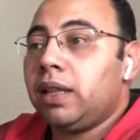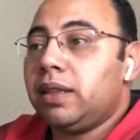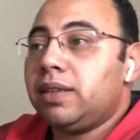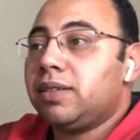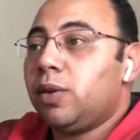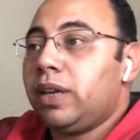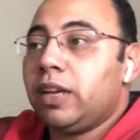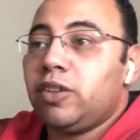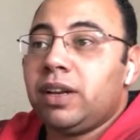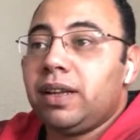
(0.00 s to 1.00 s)
This
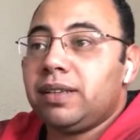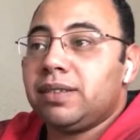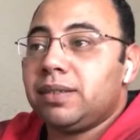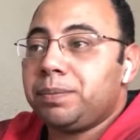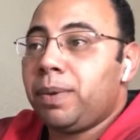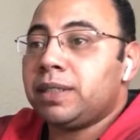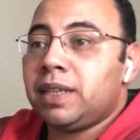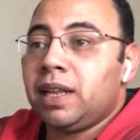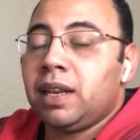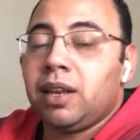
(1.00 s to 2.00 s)
connection is
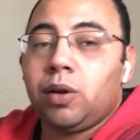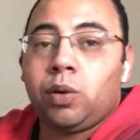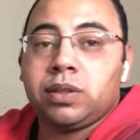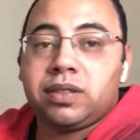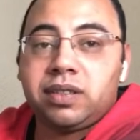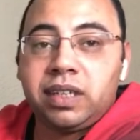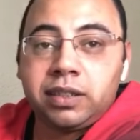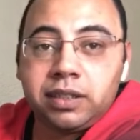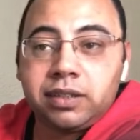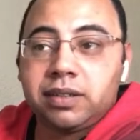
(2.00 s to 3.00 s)
parallel or
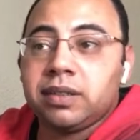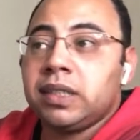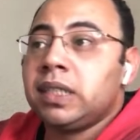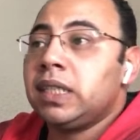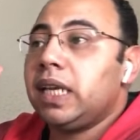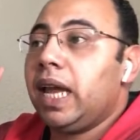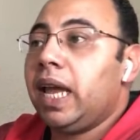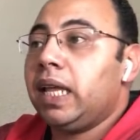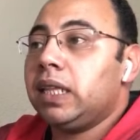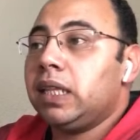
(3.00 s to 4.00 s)
series,
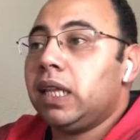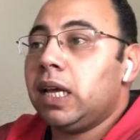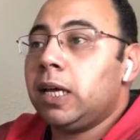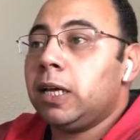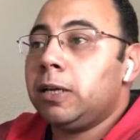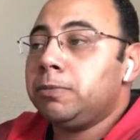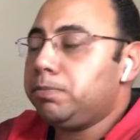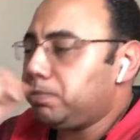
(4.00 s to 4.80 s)
and the